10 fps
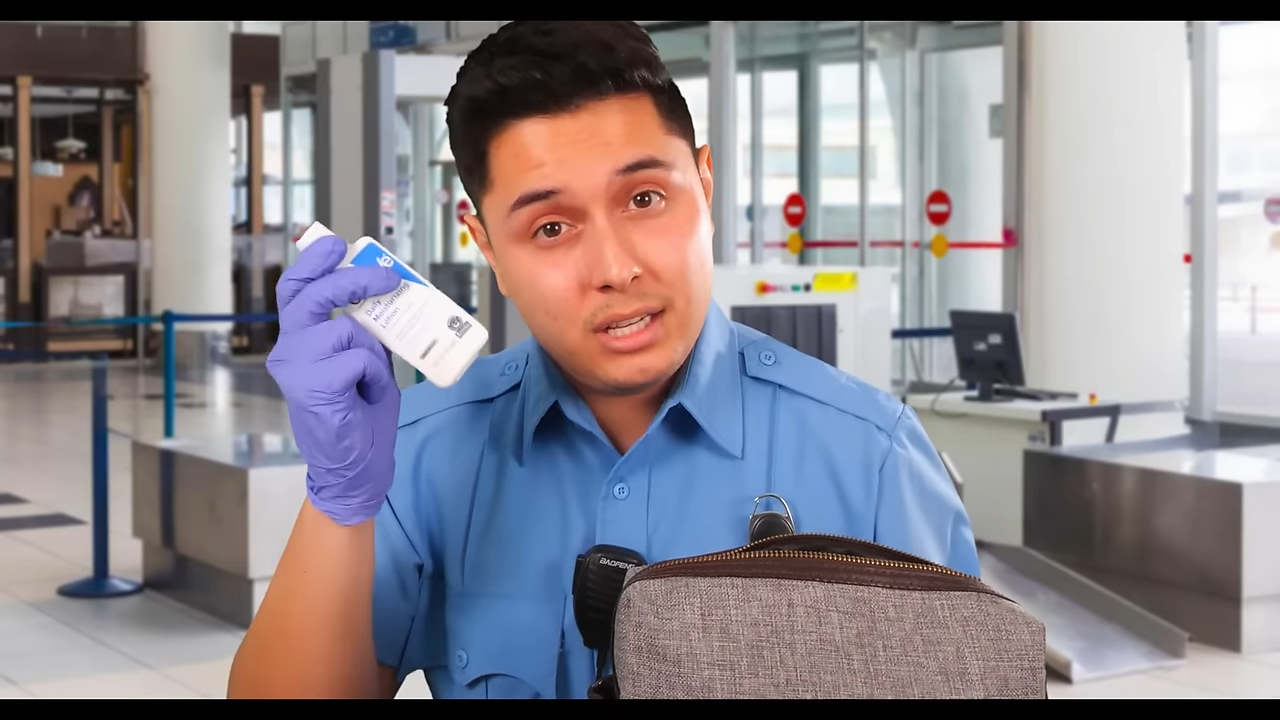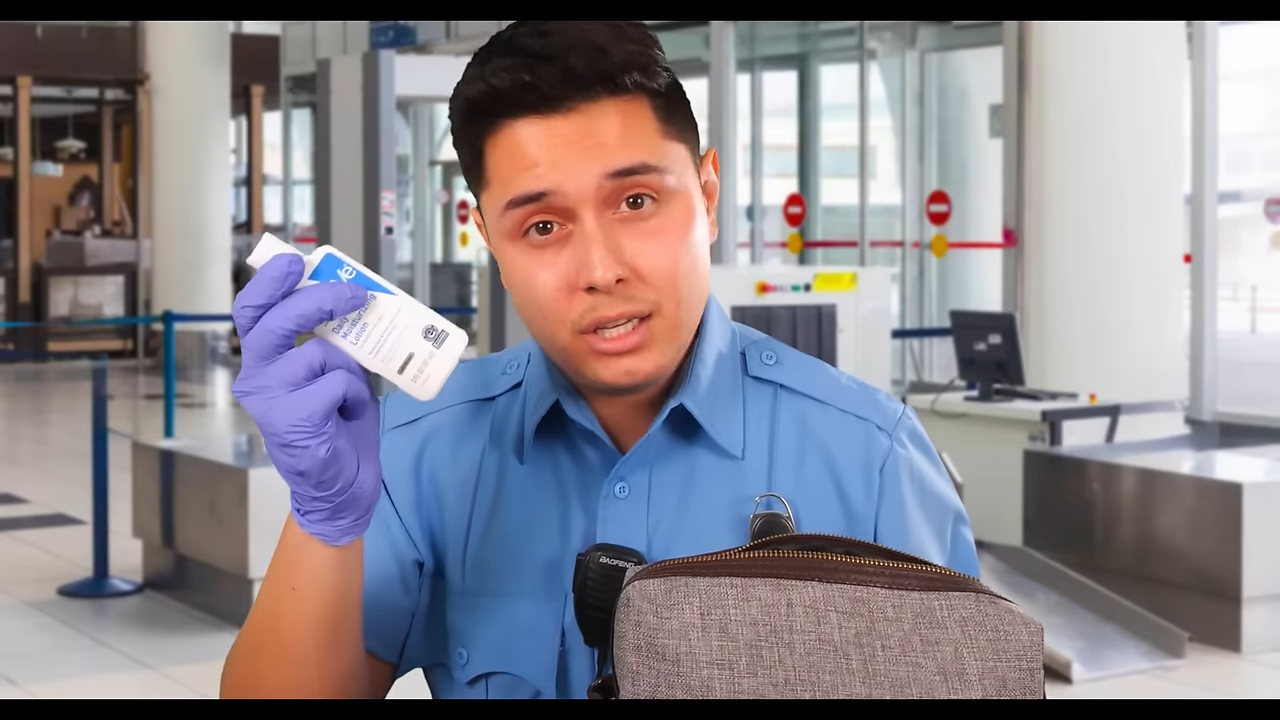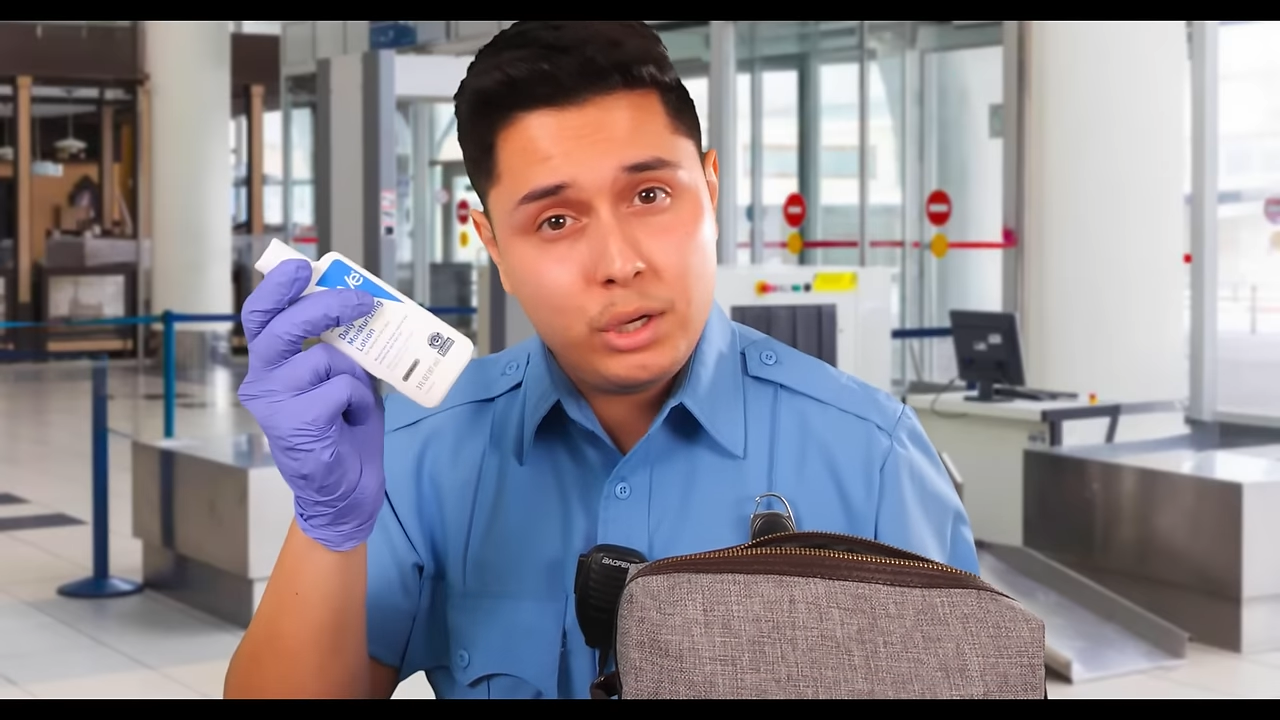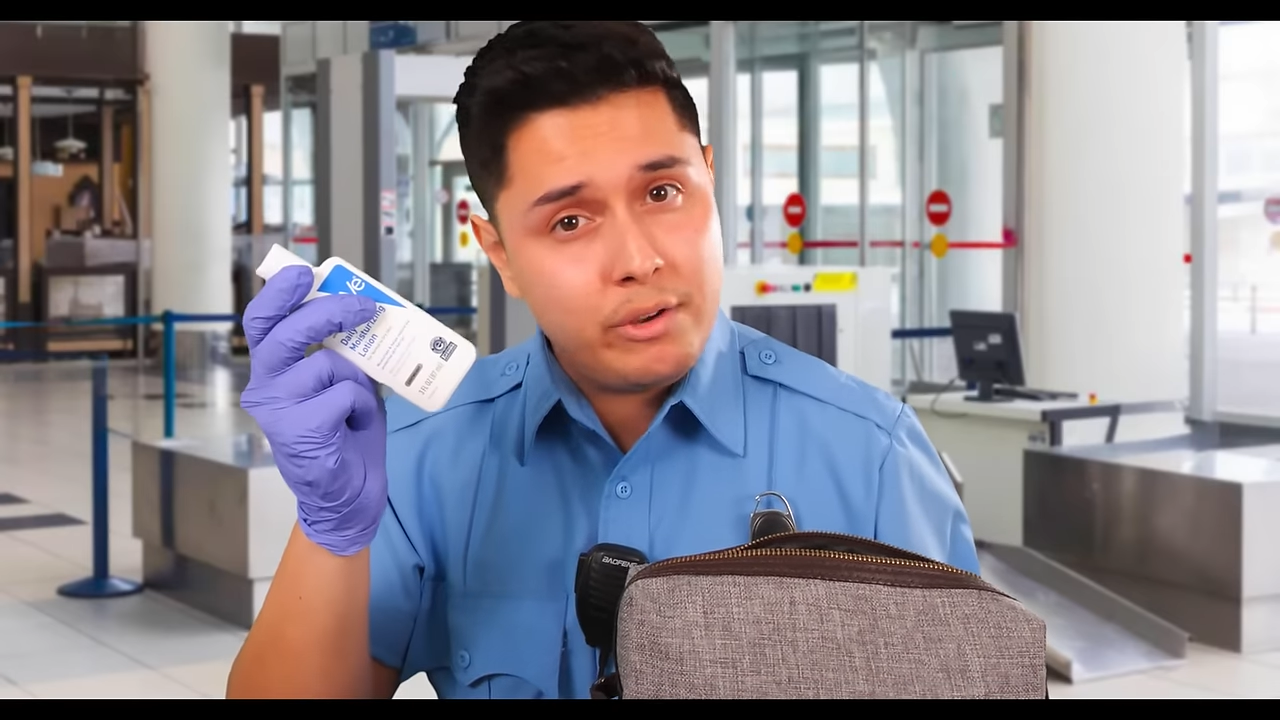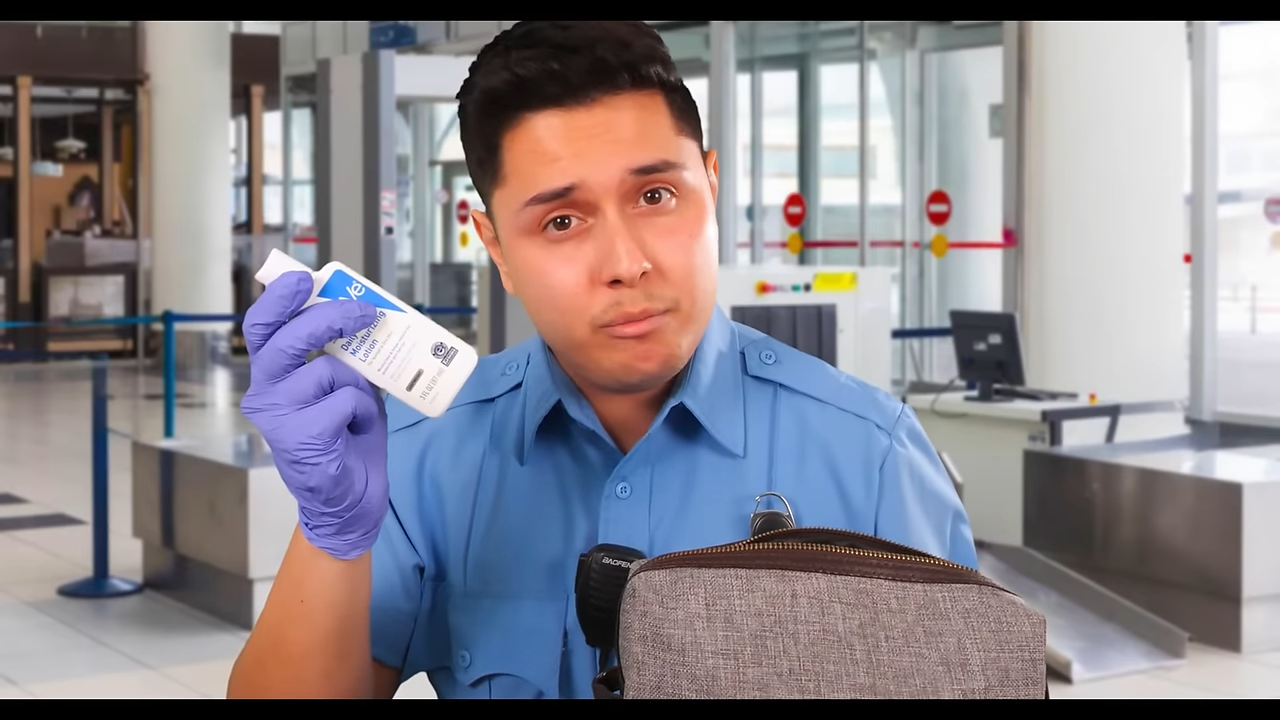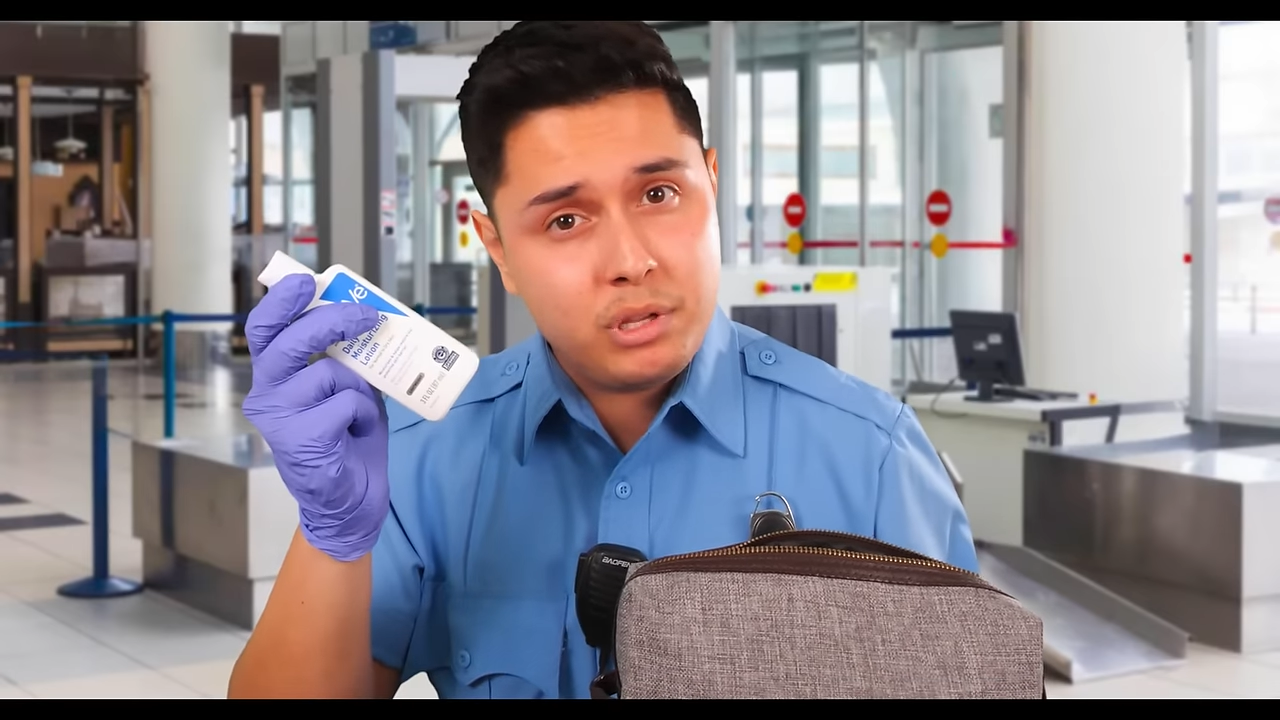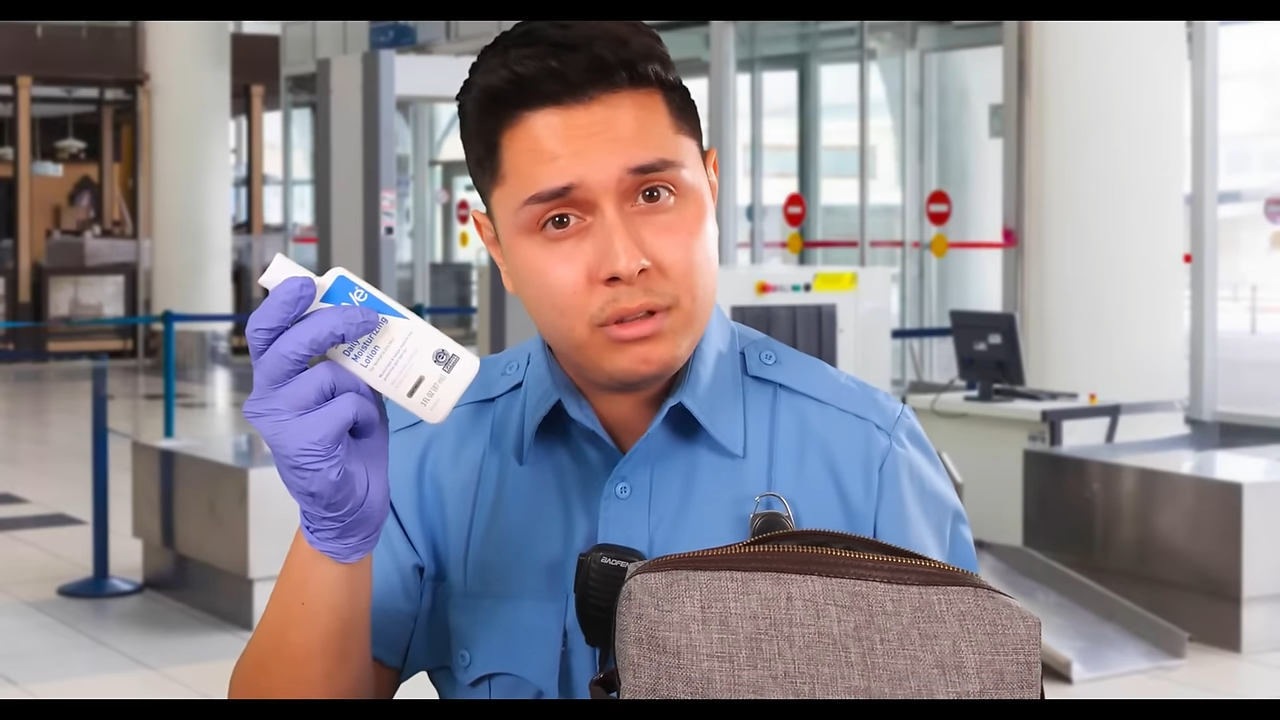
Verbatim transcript: You haven't been